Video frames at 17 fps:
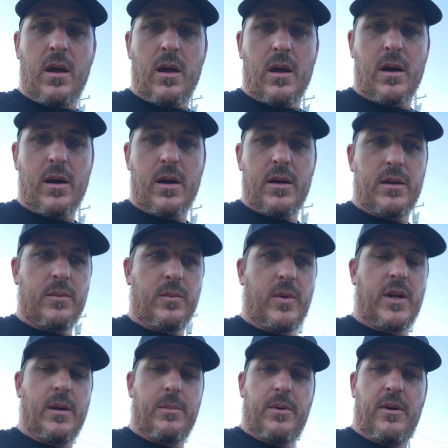All right,
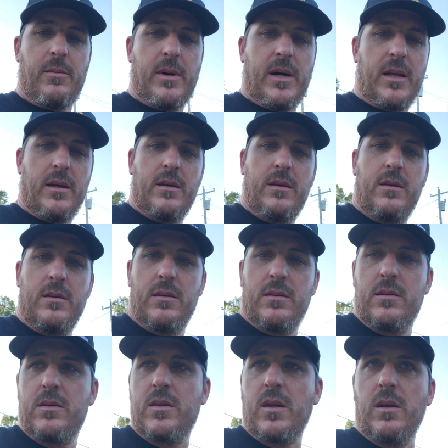what up, everybody?
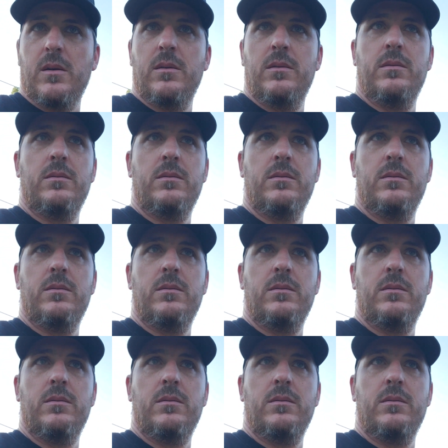So,